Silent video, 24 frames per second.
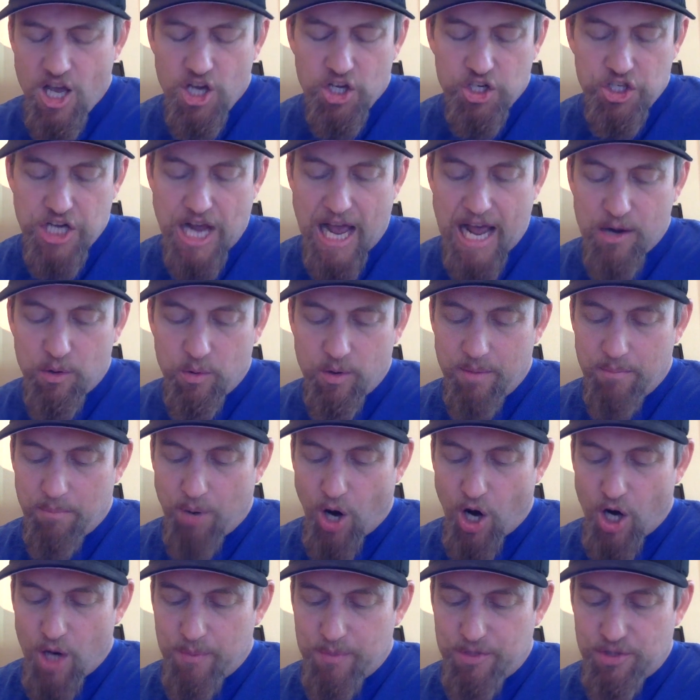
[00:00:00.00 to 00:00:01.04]
Shadow and
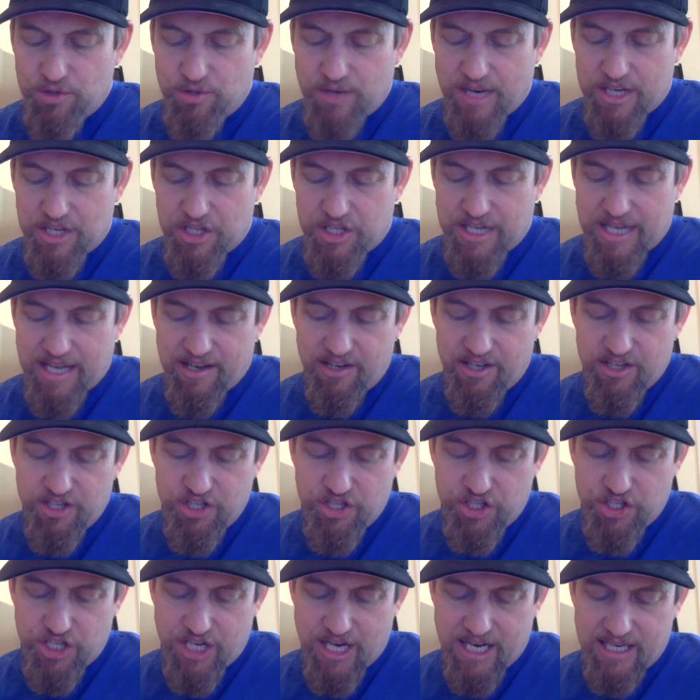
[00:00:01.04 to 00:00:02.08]
Barb stretched out in
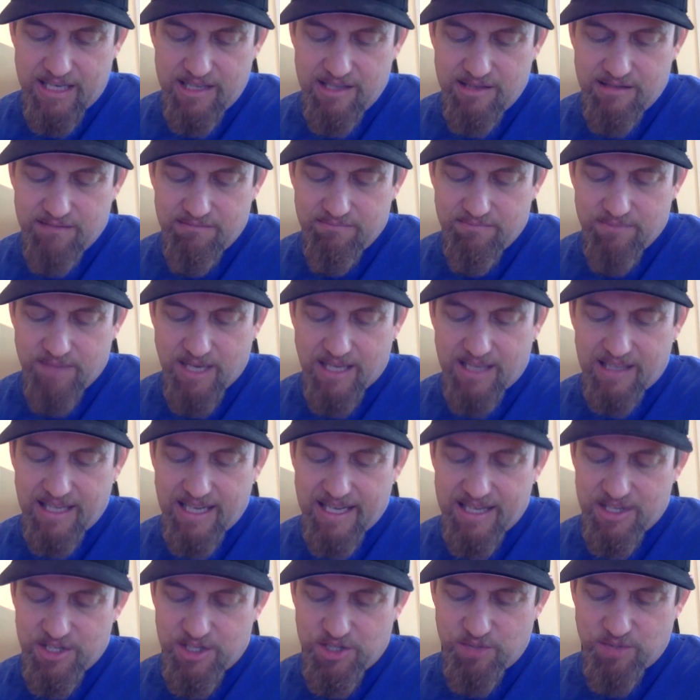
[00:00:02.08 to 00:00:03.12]
the shade. They
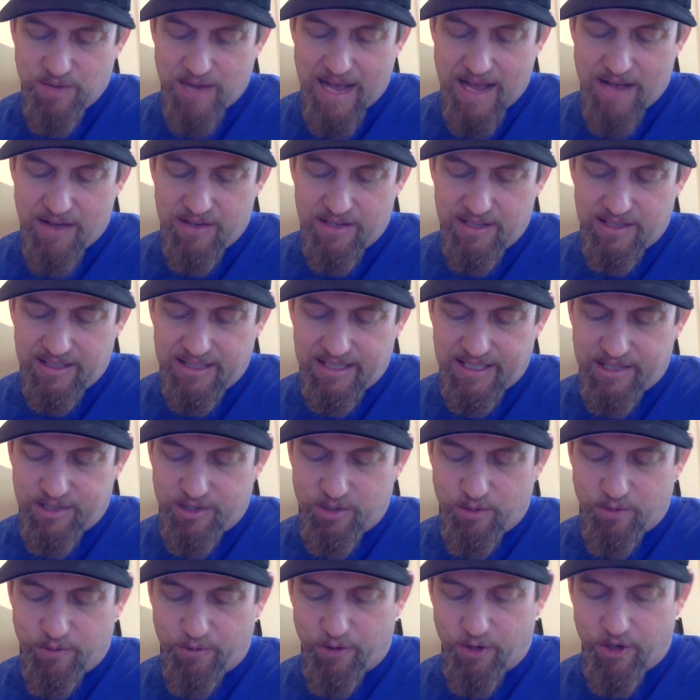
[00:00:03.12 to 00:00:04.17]
glanced around and licked
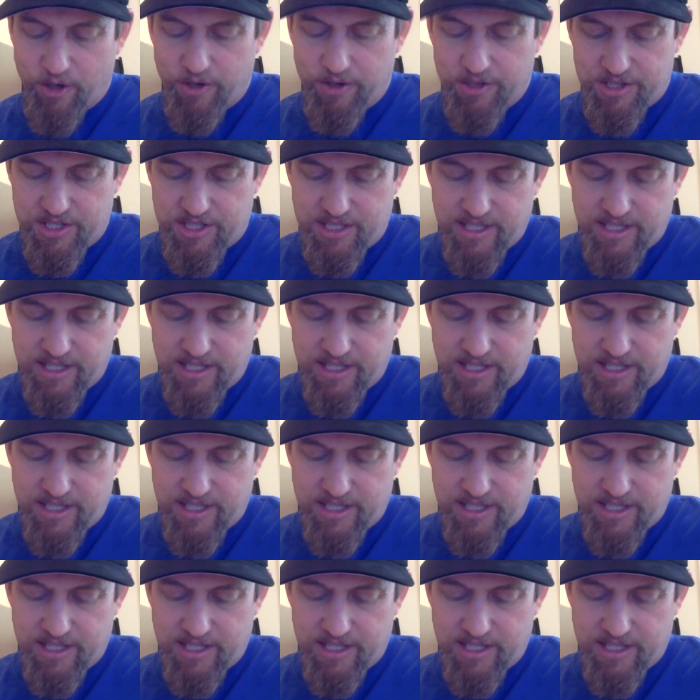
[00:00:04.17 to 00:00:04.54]
their fur and